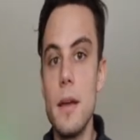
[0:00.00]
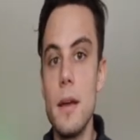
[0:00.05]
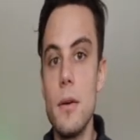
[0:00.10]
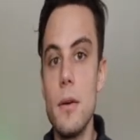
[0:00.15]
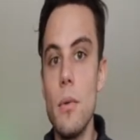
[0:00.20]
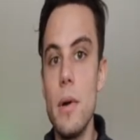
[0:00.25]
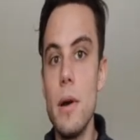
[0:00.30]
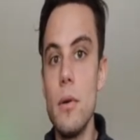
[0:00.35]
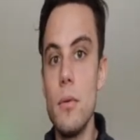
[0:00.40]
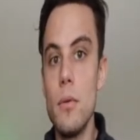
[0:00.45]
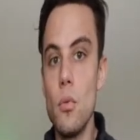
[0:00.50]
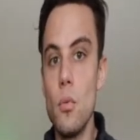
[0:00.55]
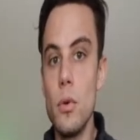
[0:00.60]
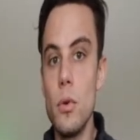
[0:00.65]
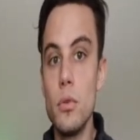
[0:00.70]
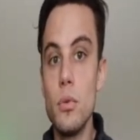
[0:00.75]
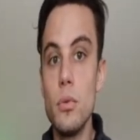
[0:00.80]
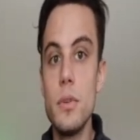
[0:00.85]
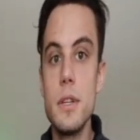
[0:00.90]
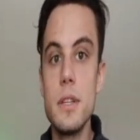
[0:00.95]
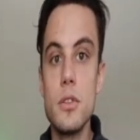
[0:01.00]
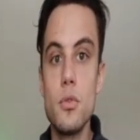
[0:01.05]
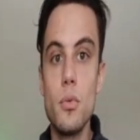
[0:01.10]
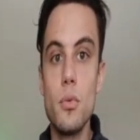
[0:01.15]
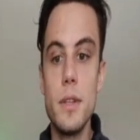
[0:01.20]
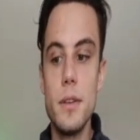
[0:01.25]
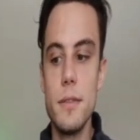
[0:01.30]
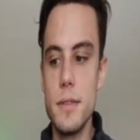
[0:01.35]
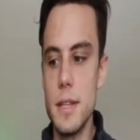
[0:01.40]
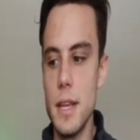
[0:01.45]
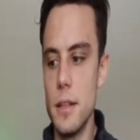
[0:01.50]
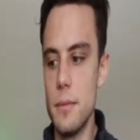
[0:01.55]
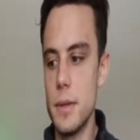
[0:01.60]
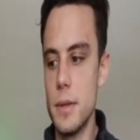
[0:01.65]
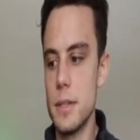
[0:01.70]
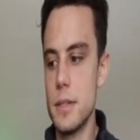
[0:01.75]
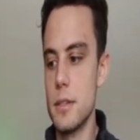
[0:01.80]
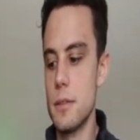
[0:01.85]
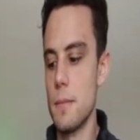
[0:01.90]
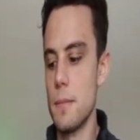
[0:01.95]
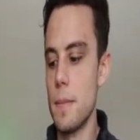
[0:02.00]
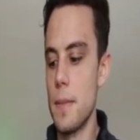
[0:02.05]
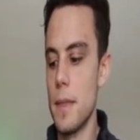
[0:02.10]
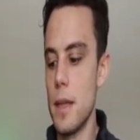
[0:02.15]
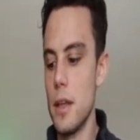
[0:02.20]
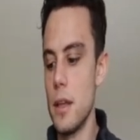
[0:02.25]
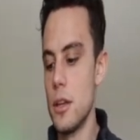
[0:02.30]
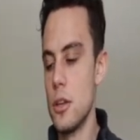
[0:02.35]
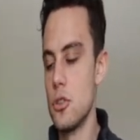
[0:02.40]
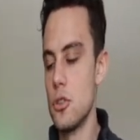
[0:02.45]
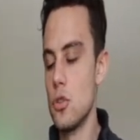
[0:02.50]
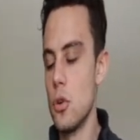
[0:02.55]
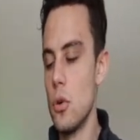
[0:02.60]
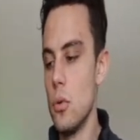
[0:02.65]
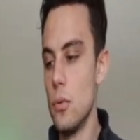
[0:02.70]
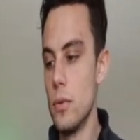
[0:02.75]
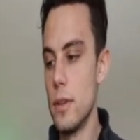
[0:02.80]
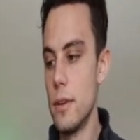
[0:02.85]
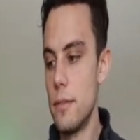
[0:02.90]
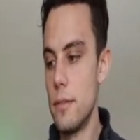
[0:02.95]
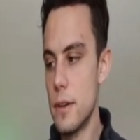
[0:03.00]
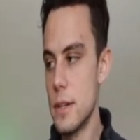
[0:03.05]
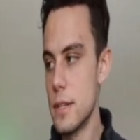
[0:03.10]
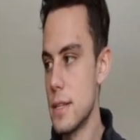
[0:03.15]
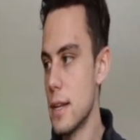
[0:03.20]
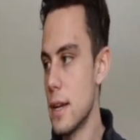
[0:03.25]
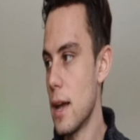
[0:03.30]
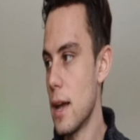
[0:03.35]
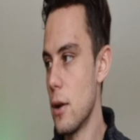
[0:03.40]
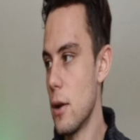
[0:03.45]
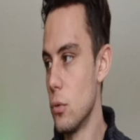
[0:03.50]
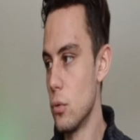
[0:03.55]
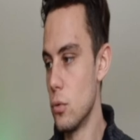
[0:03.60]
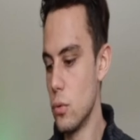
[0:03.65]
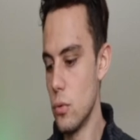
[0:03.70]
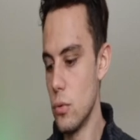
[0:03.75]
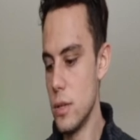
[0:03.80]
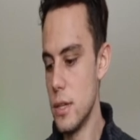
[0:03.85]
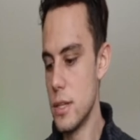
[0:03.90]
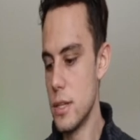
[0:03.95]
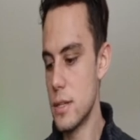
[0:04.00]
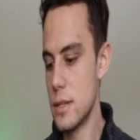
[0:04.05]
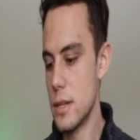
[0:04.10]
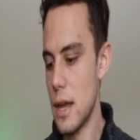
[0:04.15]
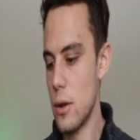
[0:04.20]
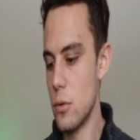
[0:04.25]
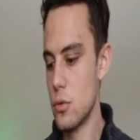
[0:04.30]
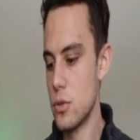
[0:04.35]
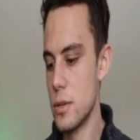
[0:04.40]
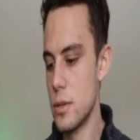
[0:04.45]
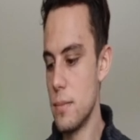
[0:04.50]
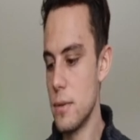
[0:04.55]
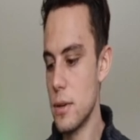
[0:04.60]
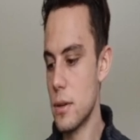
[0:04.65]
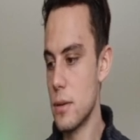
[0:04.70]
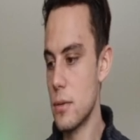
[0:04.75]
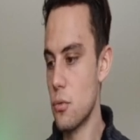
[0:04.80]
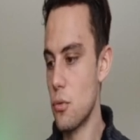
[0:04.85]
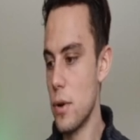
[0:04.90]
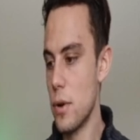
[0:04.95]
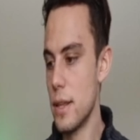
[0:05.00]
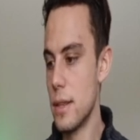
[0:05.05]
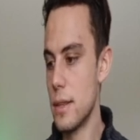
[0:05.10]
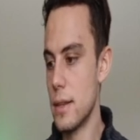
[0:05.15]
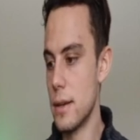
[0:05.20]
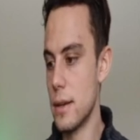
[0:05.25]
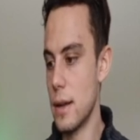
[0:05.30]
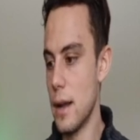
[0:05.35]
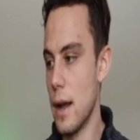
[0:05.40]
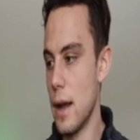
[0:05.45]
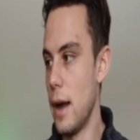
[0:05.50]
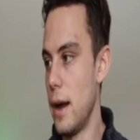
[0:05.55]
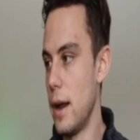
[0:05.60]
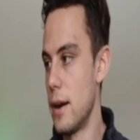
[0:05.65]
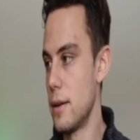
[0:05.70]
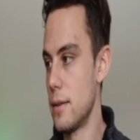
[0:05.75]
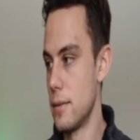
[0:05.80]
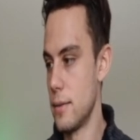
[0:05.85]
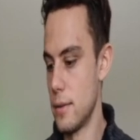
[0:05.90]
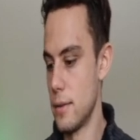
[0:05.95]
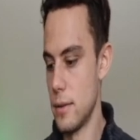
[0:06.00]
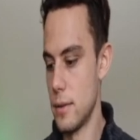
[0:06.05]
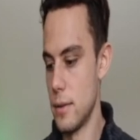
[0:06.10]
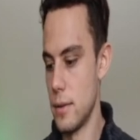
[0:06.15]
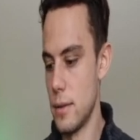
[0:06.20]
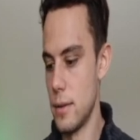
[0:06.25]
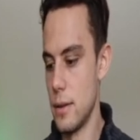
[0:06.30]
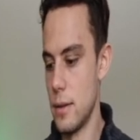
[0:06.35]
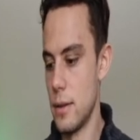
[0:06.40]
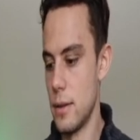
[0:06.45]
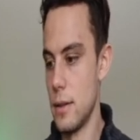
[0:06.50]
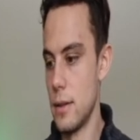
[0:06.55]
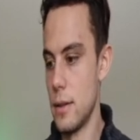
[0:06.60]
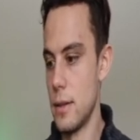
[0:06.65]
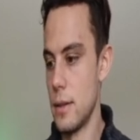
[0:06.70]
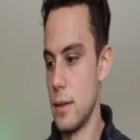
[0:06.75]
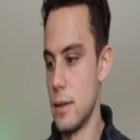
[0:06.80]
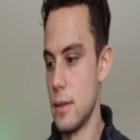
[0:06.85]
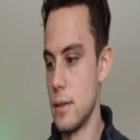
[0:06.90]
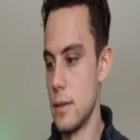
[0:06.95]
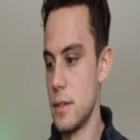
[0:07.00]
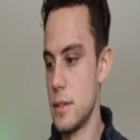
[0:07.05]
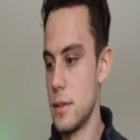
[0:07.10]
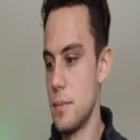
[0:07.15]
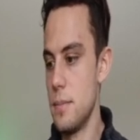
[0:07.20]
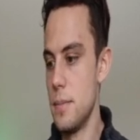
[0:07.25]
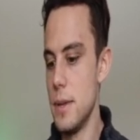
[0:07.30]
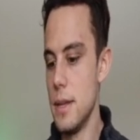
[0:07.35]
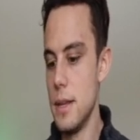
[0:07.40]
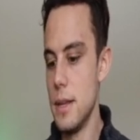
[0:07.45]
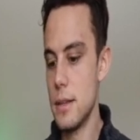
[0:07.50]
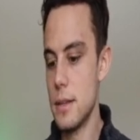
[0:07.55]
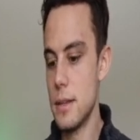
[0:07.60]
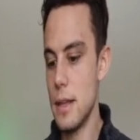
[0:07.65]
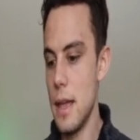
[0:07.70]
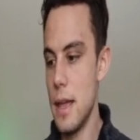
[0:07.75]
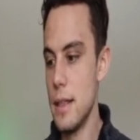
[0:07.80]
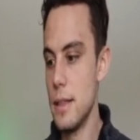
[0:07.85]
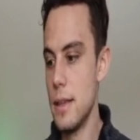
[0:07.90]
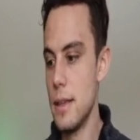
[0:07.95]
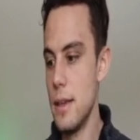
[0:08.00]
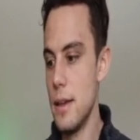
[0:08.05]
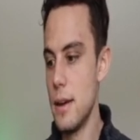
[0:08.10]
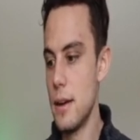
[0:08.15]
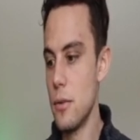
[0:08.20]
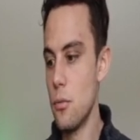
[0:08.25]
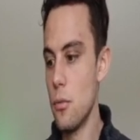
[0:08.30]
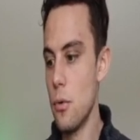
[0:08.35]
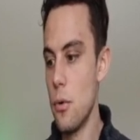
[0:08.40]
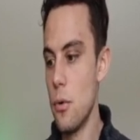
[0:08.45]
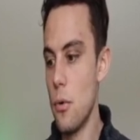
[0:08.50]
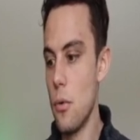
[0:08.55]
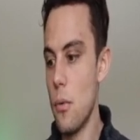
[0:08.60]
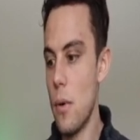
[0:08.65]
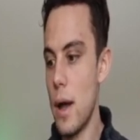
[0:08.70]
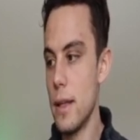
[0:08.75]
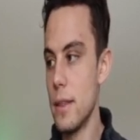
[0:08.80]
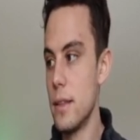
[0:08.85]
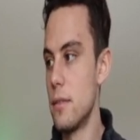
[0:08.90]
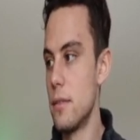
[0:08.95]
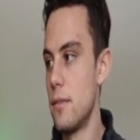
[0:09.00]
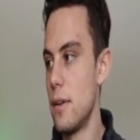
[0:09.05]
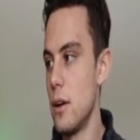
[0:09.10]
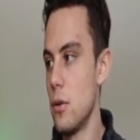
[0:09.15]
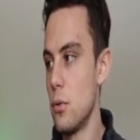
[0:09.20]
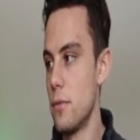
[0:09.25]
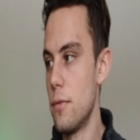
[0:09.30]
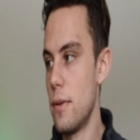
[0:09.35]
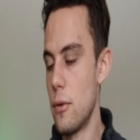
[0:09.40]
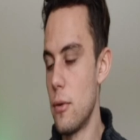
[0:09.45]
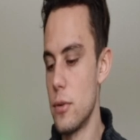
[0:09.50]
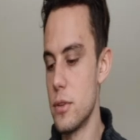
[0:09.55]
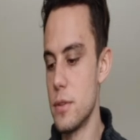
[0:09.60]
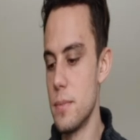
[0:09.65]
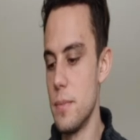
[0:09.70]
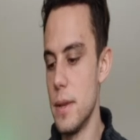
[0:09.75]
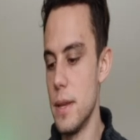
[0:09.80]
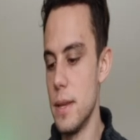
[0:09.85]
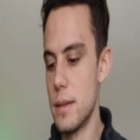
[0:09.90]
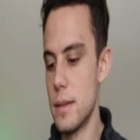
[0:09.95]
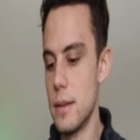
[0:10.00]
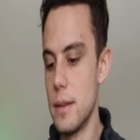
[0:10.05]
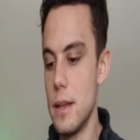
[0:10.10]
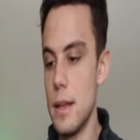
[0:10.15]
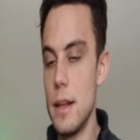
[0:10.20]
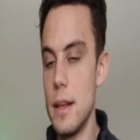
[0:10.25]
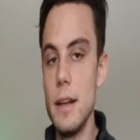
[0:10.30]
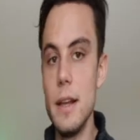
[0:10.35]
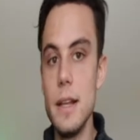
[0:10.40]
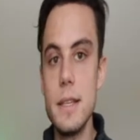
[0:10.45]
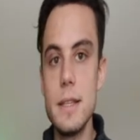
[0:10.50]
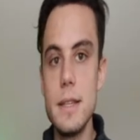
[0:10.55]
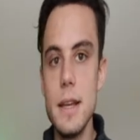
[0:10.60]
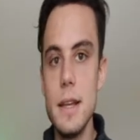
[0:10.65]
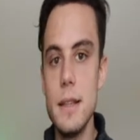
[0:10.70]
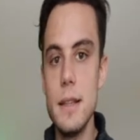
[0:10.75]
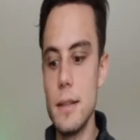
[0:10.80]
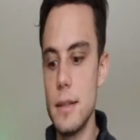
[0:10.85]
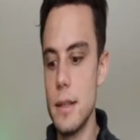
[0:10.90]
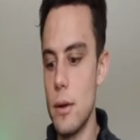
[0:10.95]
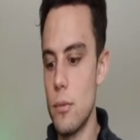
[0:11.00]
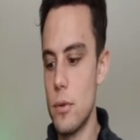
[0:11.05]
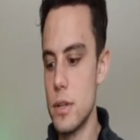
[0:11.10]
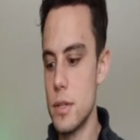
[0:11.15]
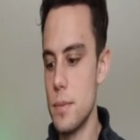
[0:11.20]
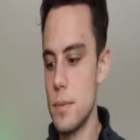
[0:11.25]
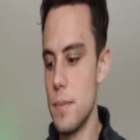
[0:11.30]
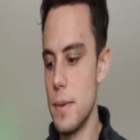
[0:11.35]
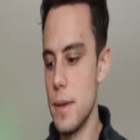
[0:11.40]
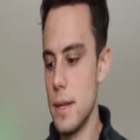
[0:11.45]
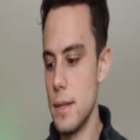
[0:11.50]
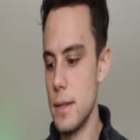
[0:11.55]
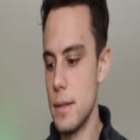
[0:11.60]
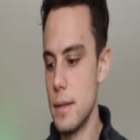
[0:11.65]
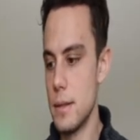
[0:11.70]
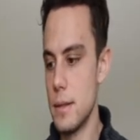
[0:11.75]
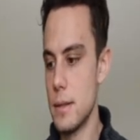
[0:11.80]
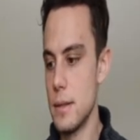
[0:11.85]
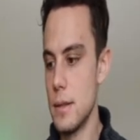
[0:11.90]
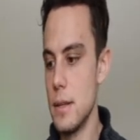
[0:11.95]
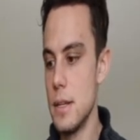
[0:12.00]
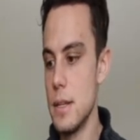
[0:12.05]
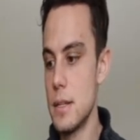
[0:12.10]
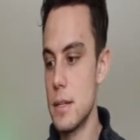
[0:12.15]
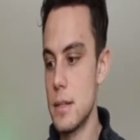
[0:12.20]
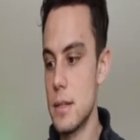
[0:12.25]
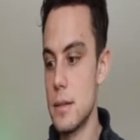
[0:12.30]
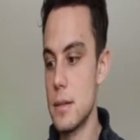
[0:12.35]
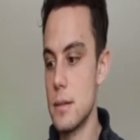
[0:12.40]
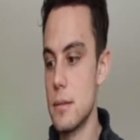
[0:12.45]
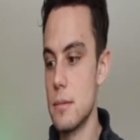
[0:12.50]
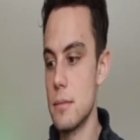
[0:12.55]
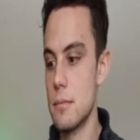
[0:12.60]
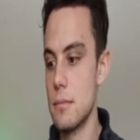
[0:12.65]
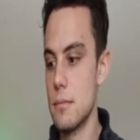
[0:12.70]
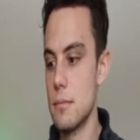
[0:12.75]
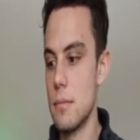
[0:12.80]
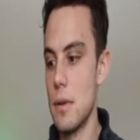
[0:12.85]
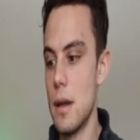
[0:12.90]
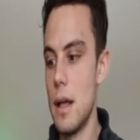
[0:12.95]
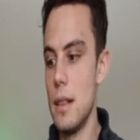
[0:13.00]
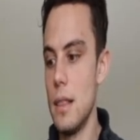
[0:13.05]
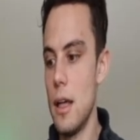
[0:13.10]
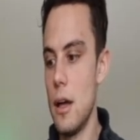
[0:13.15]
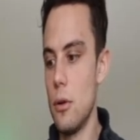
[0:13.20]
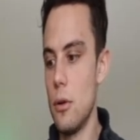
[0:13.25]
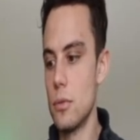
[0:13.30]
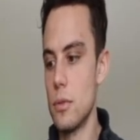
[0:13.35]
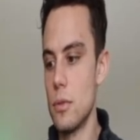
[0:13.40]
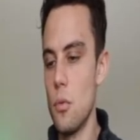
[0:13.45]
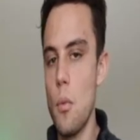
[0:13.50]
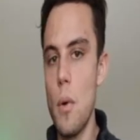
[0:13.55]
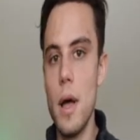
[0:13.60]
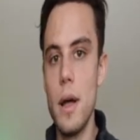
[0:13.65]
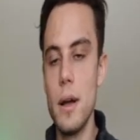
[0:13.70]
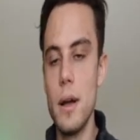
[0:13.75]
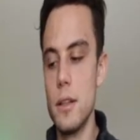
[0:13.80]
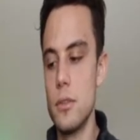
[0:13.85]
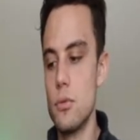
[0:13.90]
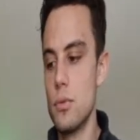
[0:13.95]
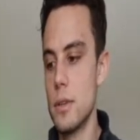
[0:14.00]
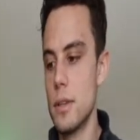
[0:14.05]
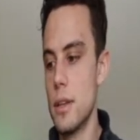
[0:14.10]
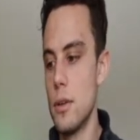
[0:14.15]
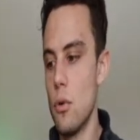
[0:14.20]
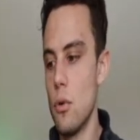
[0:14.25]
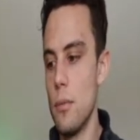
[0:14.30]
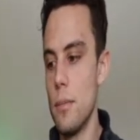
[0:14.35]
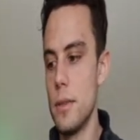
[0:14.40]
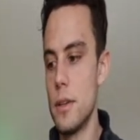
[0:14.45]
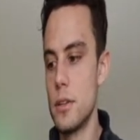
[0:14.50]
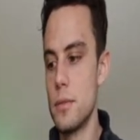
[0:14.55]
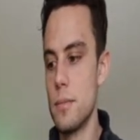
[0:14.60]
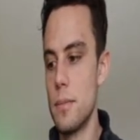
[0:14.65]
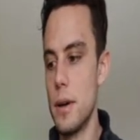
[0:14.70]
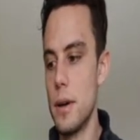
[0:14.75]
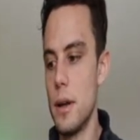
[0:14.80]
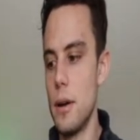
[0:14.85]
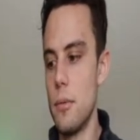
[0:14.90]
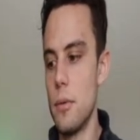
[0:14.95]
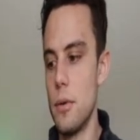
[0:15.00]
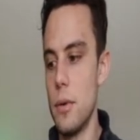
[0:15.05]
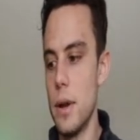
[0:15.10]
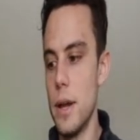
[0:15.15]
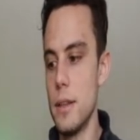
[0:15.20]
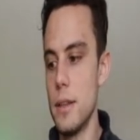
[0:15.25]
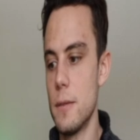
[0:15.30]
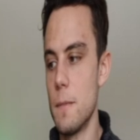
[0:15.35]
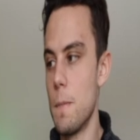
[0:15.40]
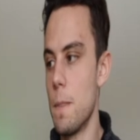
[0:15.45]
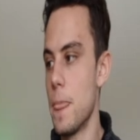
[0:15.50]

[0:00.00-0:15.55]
Well, we do this with if statements. So the first I will do is I will simply create a car speed, and here we will add the value of our speed. Let's say that our speed is allowed 100 kilometers per hour, right?